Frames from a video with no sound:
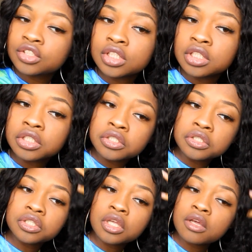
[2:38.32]

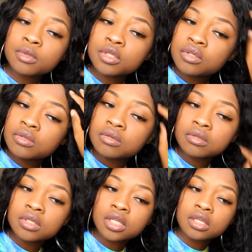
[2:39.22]
She's a
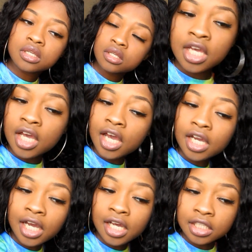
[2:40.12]
beauty.
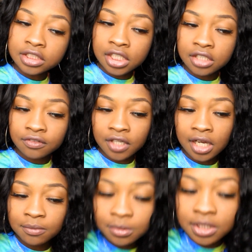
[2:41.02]
I got a ton of
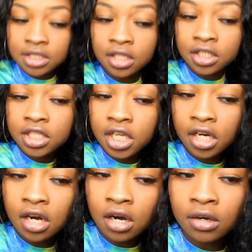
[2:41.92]
compliments on this
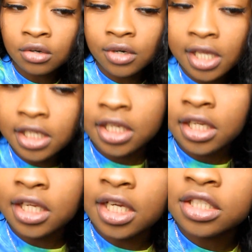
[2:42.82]
hair
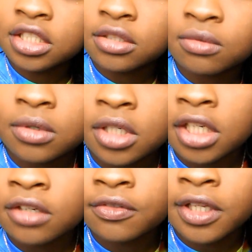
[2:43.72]
already and I just wore
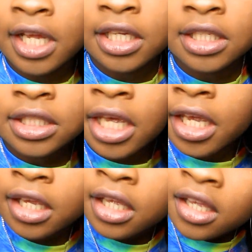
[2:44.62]
it for like a
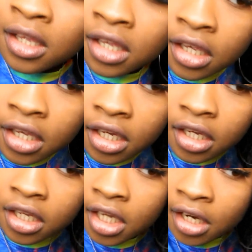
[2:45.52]
day
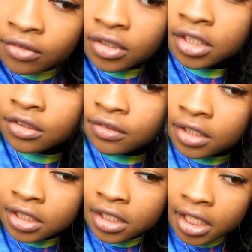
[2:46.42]
and I really
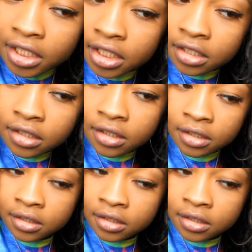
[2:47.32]
really like it.